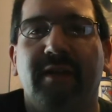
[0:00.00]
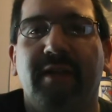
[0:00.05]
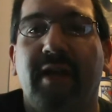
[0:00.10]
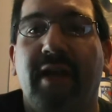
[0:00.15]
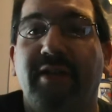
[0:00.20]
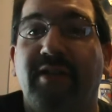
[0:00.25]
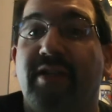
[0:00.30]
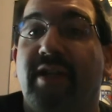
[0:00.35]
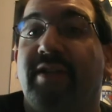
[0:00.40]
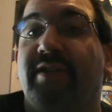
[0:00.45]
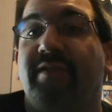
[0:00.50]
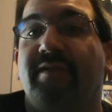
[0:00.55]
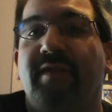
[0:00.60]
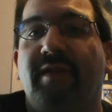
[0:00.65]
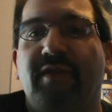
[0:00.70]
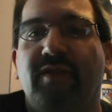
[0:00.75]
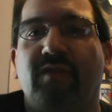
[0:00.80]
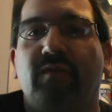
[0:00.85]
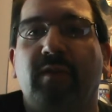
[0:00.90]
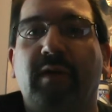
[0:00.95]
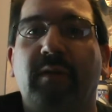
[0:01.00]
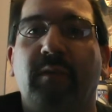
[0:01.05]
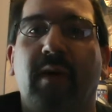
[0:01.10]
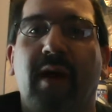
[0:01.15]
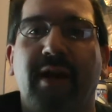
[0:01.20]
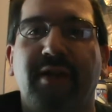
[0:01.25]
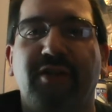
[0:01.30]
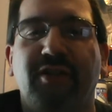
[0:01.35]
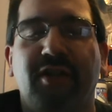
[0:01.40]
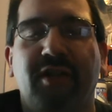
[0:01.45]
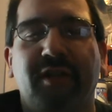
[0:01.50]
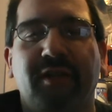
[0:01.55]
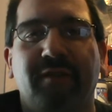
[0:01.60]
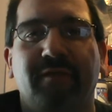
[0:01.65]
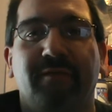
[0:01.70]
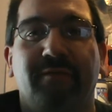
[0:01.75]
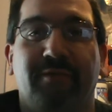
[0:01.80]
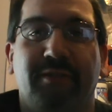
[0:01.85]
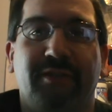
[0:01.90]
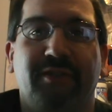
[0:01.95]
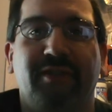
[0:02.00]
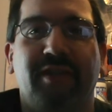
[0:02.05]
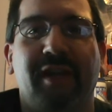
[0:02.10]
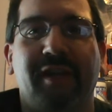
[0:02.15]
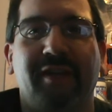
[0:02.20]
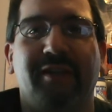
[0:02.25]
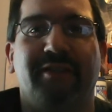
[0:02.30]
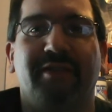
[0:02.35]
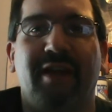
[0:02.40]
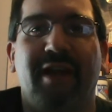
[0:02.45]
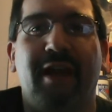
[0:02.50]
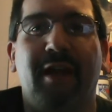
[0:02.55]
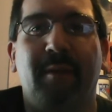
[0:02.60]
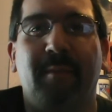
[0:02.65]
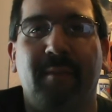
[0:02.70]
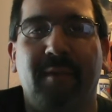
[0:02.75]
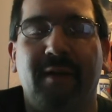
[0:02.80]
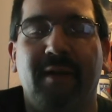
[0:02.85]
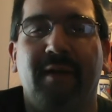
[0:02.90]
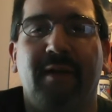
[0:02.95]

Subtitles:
Actually, I just finished rewatching for the second time